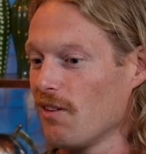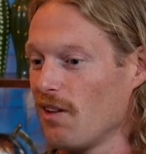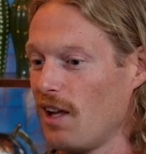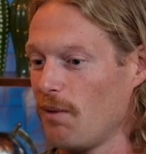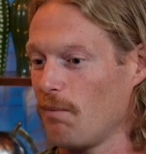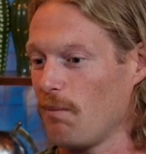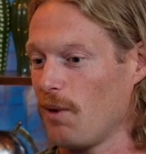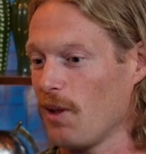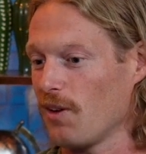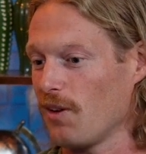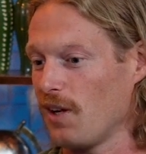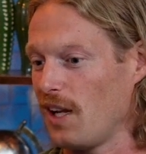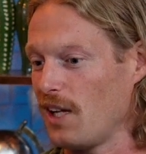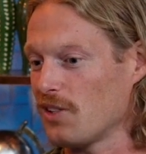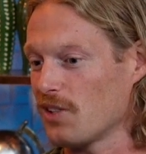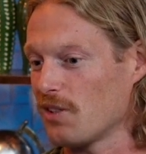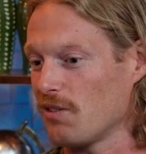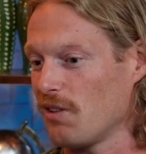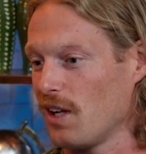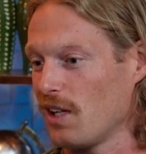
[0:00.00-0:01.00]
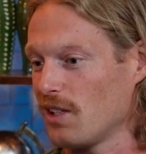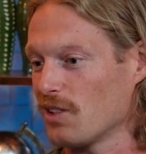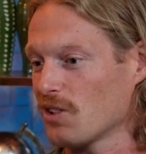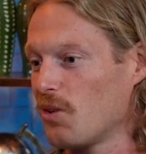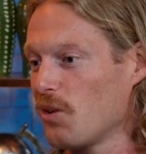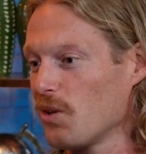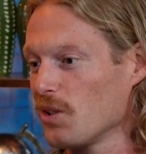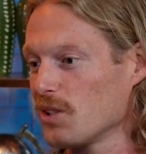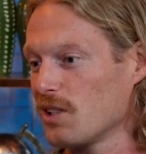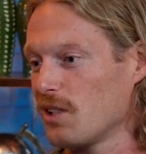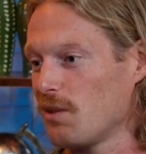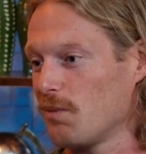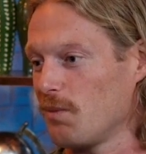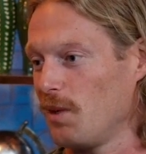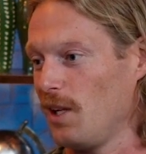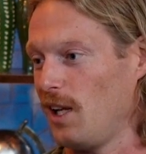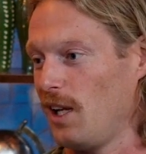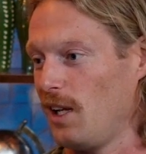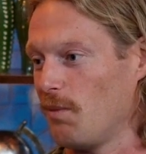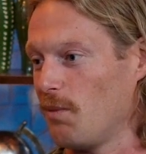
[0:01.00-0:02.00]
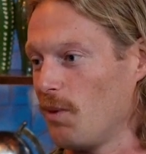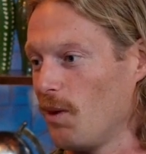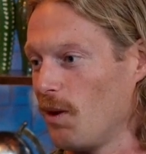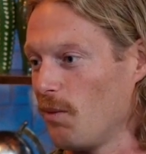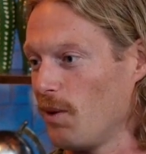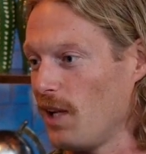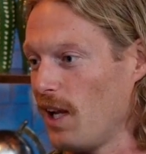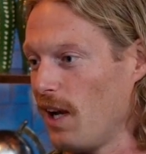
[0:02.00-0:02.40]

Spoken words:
let Mother Nature run its course anymore.